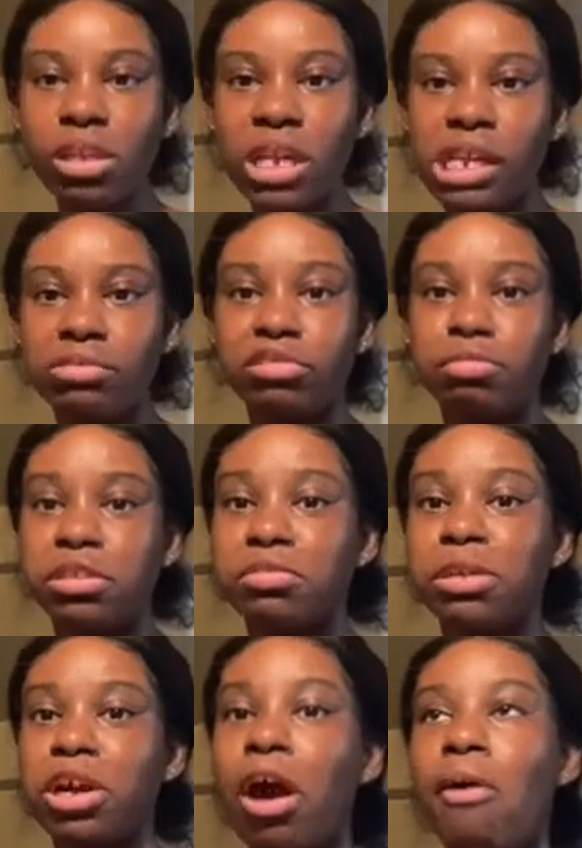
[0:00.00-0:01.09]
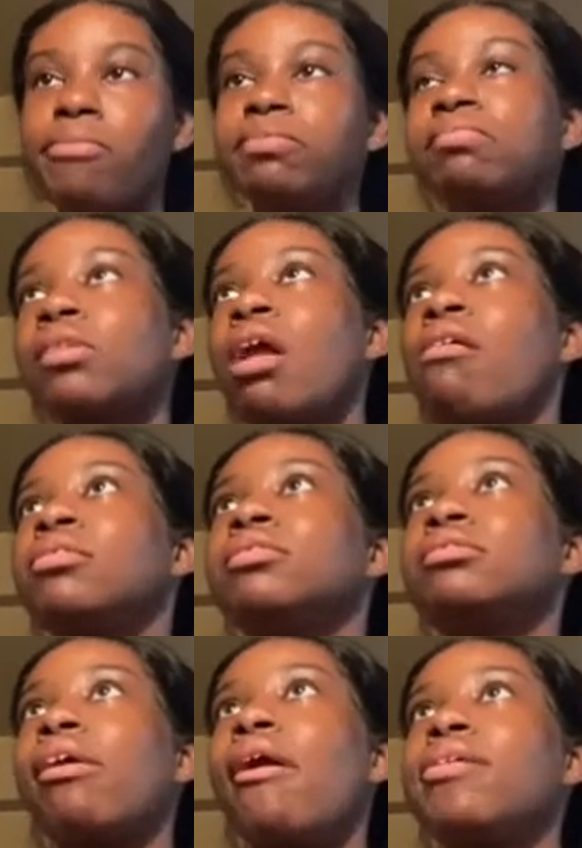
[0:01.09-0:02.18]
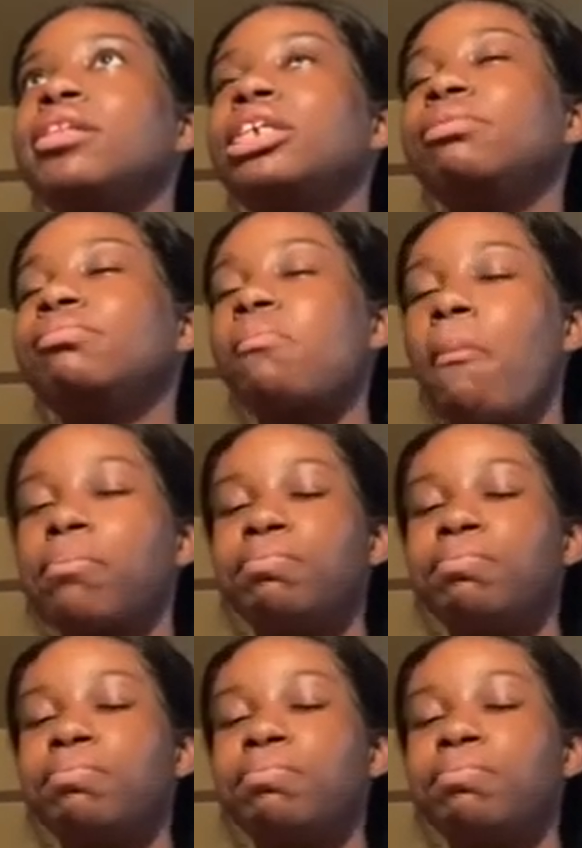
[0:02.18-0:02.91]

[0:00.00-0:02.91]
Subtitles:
he was pissing me off. And then